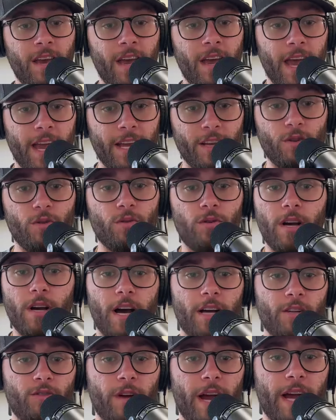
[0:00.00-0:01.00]
a new
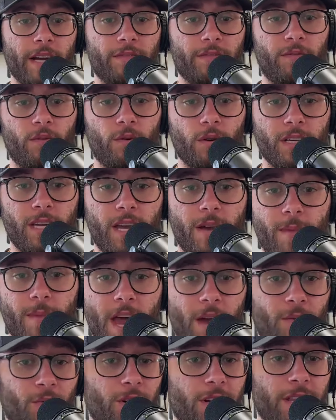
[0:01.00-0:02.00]
contract for Cam
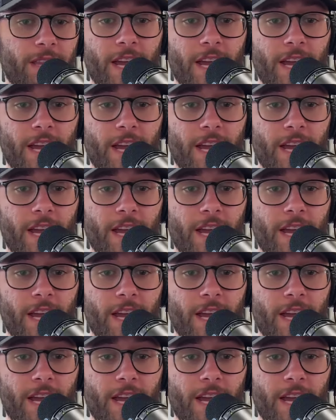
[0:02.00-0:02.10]
Hayward.